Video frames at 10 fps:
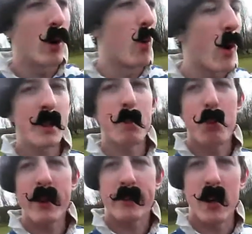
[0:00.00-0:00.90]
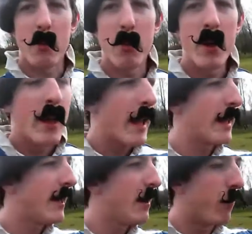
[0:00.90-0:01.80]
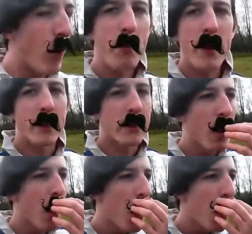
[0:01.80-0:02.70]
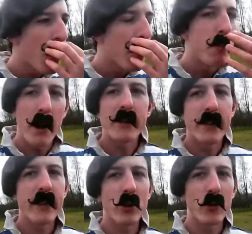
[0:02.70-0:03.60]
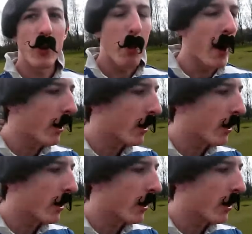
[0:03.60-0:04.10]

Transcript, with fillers: do a one press up and he vomit by the side of the